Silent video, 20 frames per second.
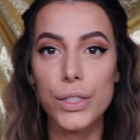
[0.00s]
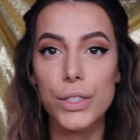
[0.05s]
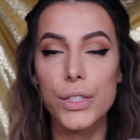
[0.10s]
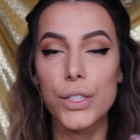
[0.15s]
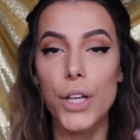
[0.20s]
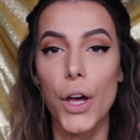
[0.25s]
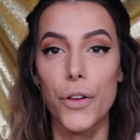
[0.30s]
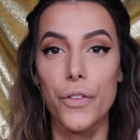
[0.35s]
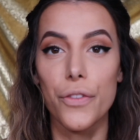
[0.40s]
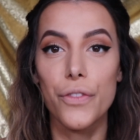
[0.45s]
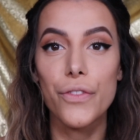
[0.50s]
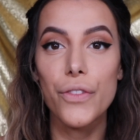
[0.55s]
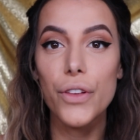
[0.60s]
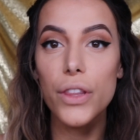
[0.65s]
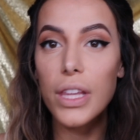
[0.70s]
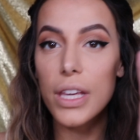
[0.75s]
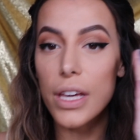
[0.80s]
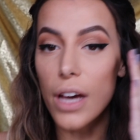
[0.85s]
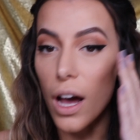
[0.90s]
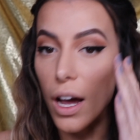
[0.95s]
So for
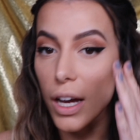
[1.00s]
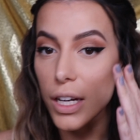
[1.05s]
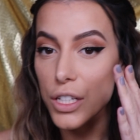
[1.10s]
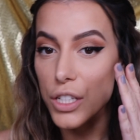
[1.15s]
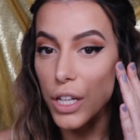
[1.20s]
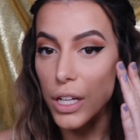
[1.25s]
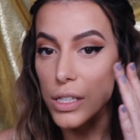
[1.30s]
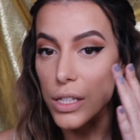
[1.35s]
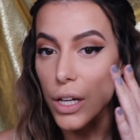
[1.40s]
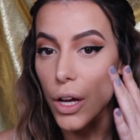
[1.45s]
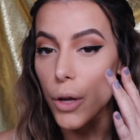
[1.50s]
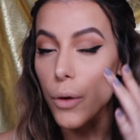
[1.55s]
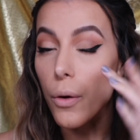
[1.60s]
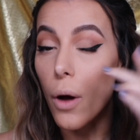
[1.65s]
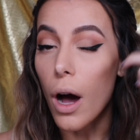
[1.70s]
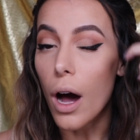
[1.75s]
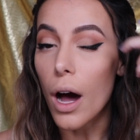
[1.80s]
the eyeshadow,